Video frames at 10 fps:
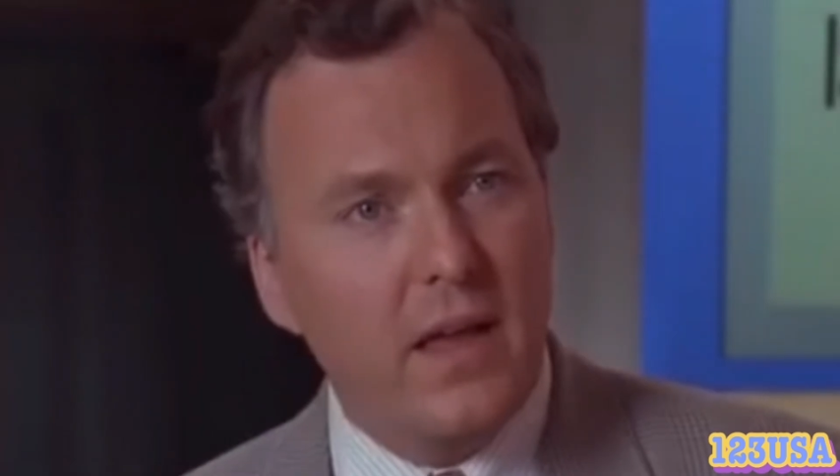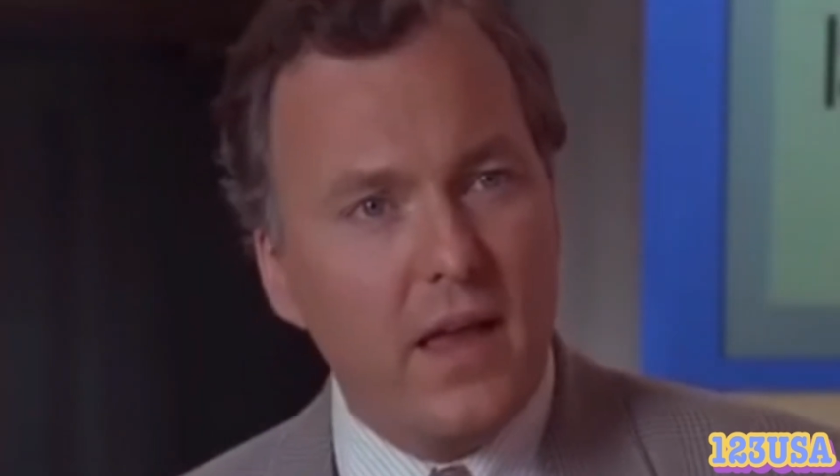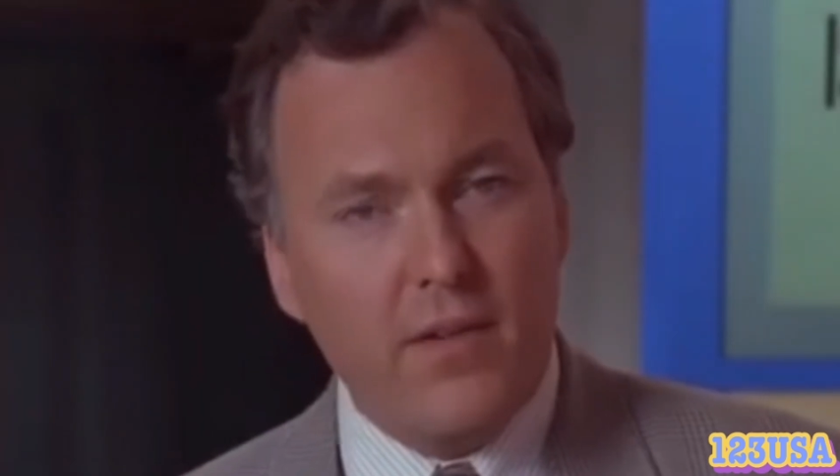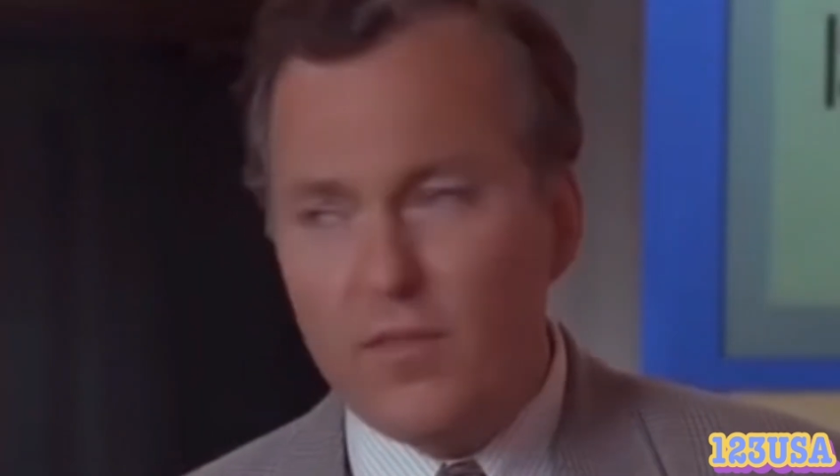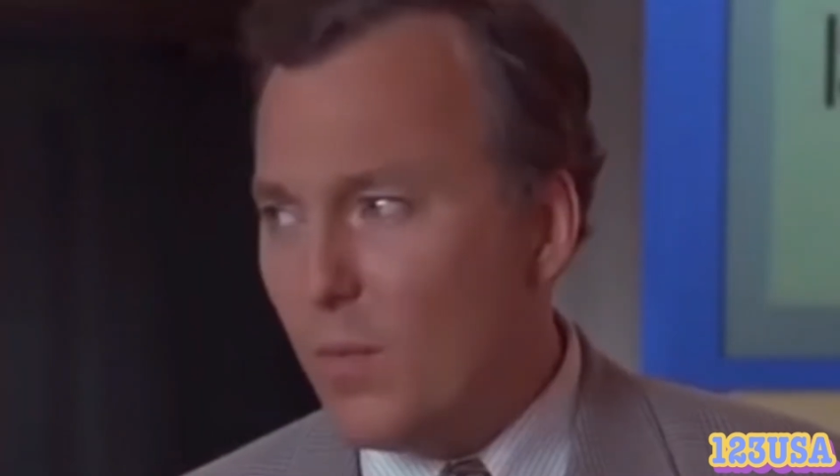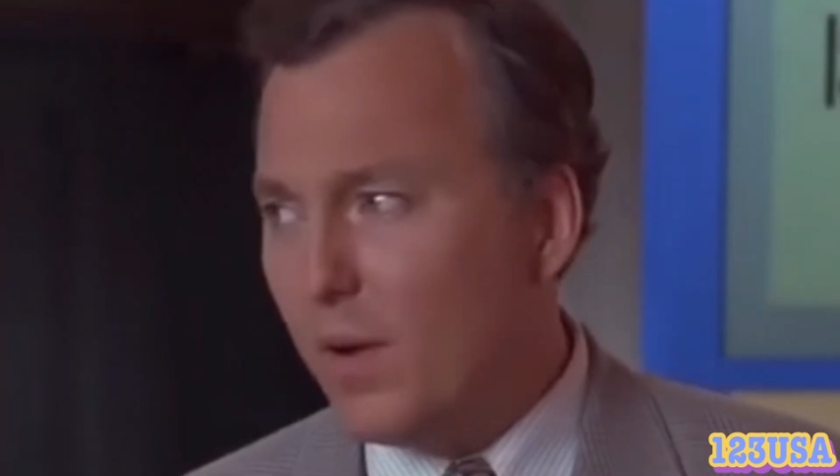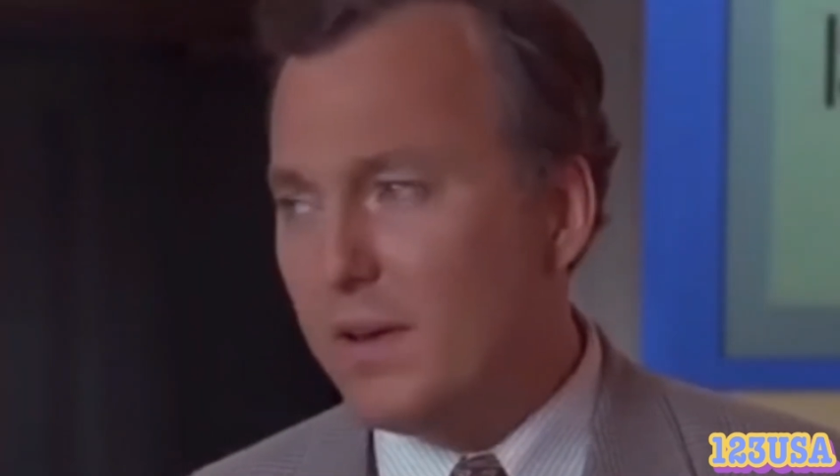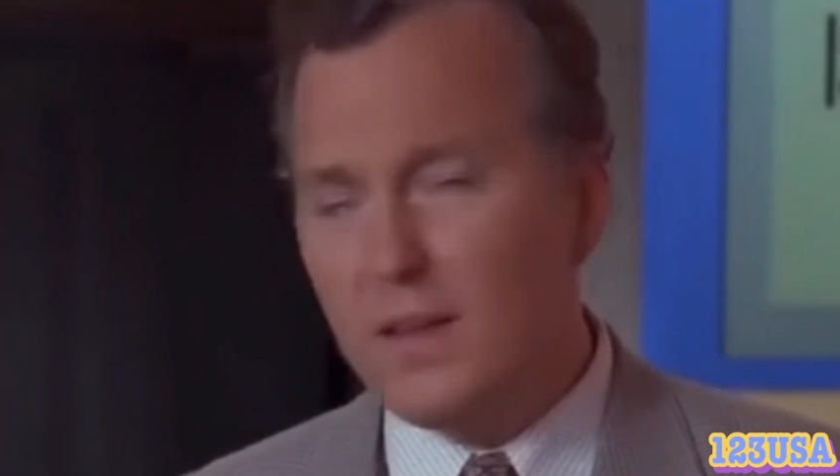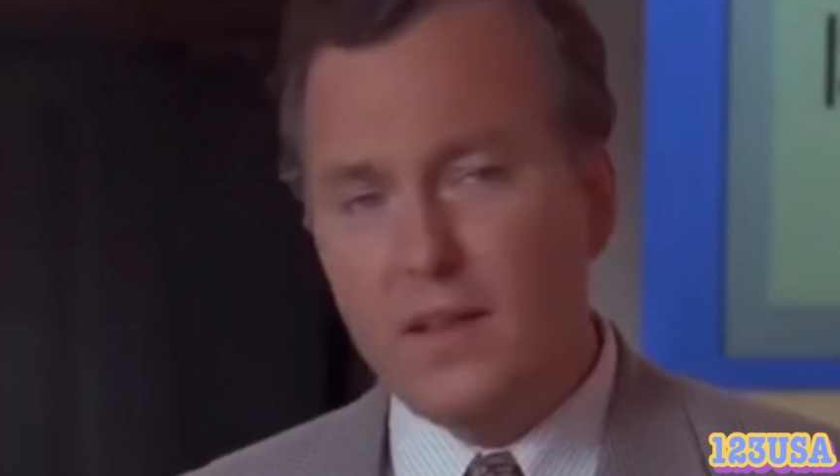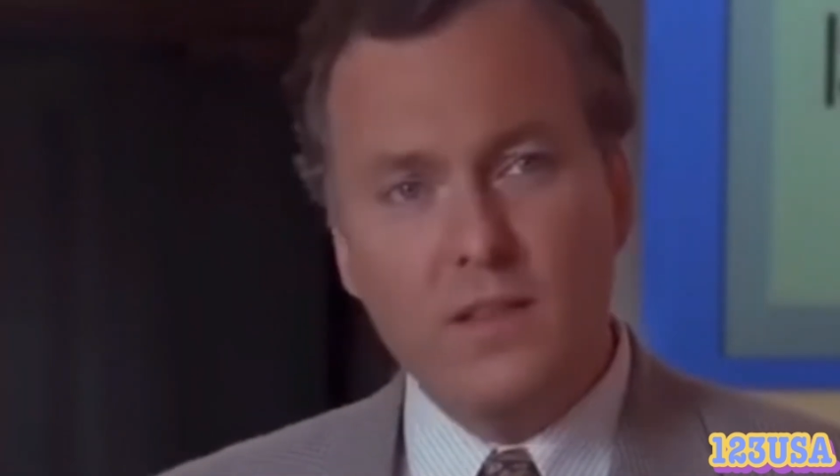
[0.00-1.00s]

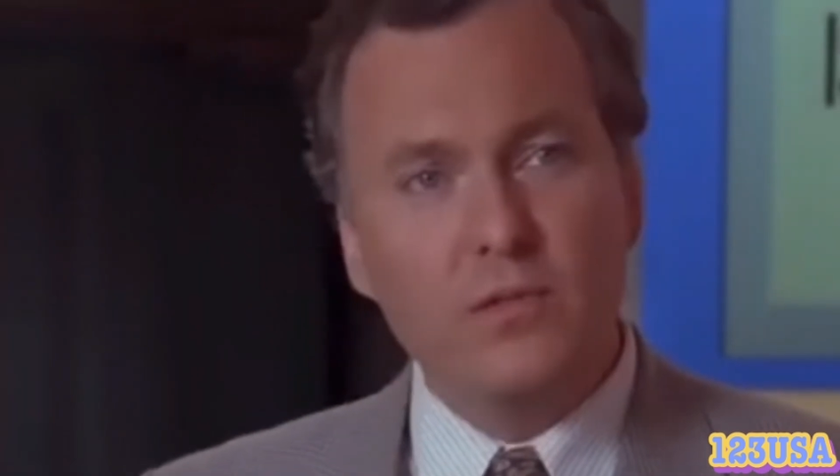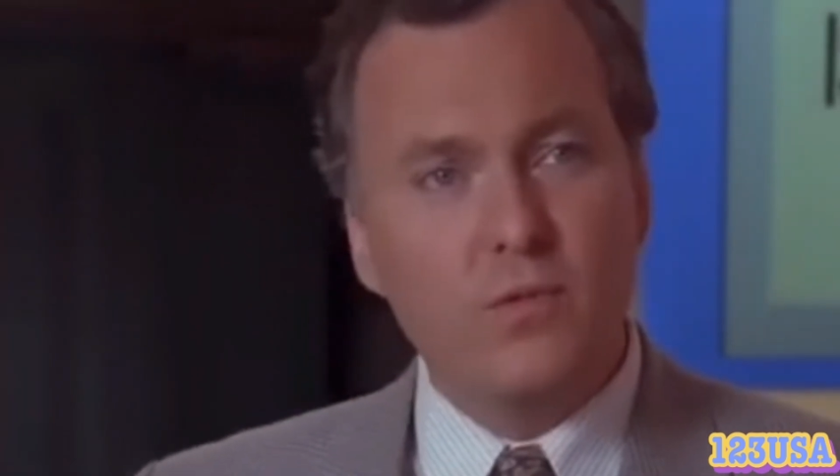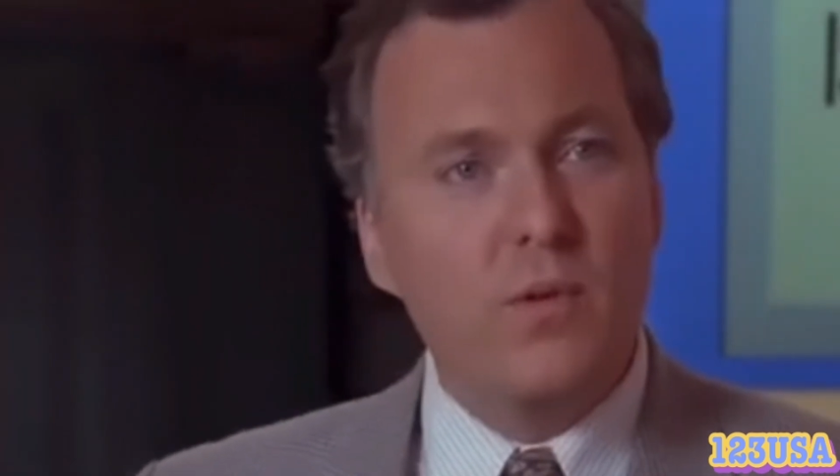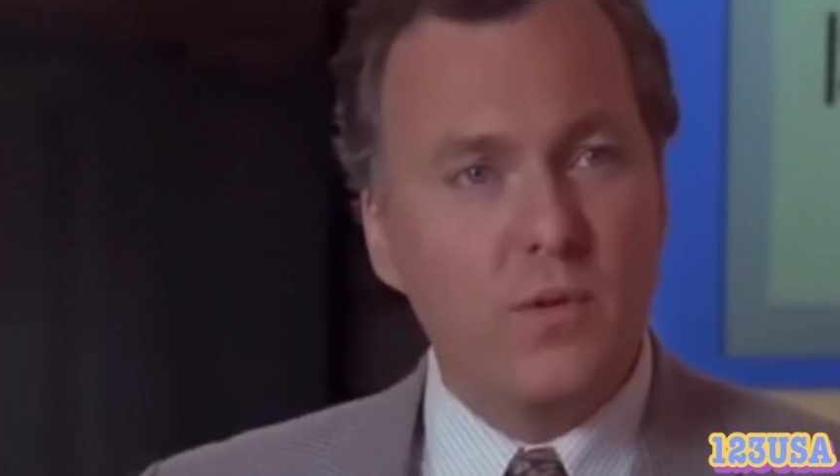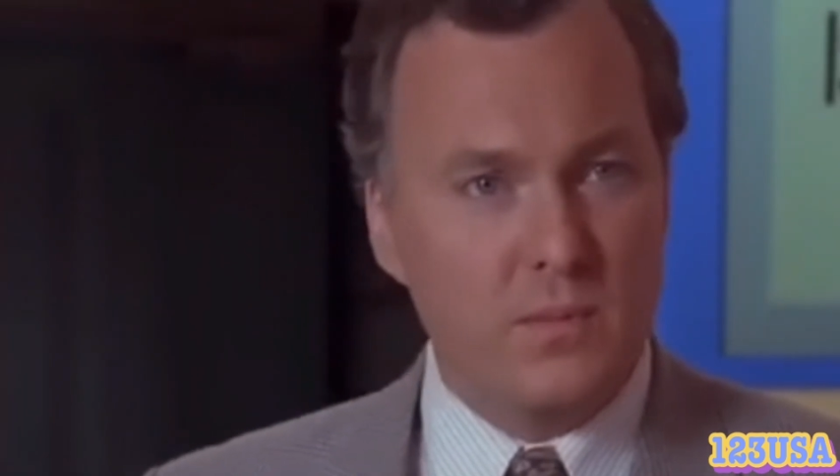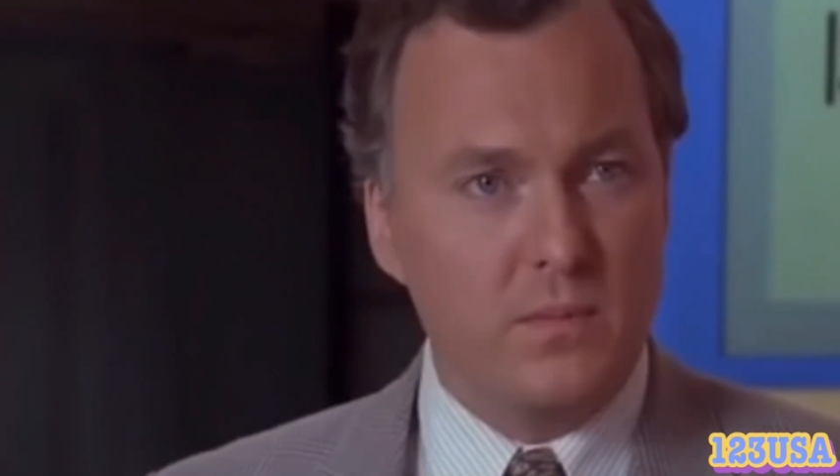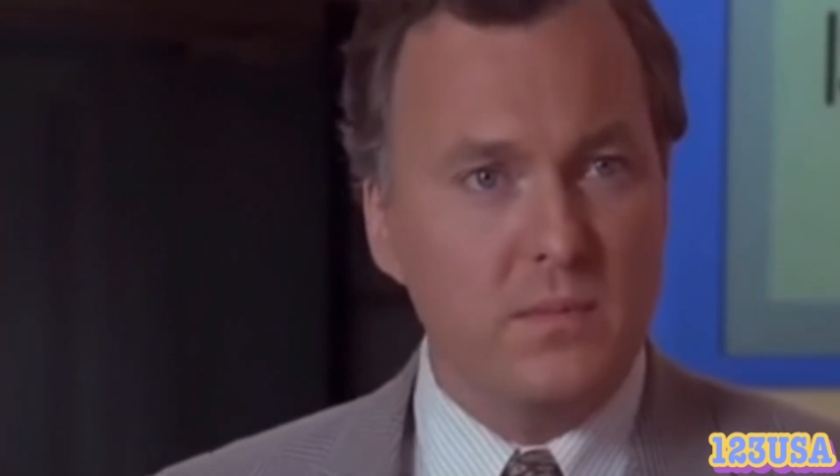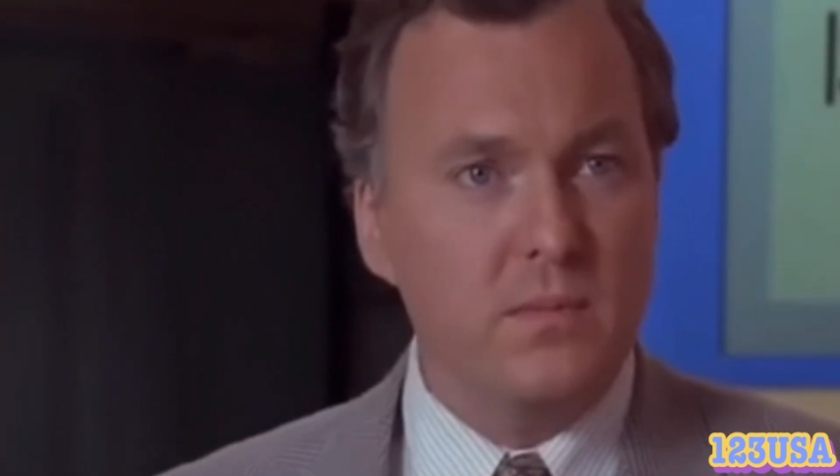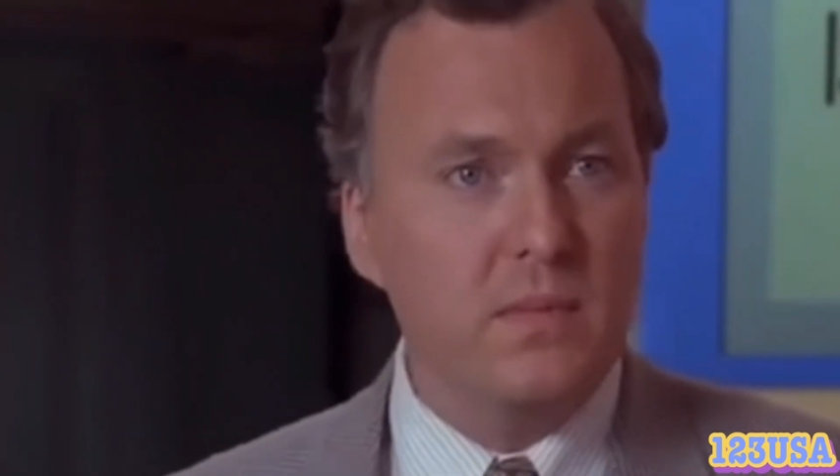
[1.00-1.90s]
Everyone in this room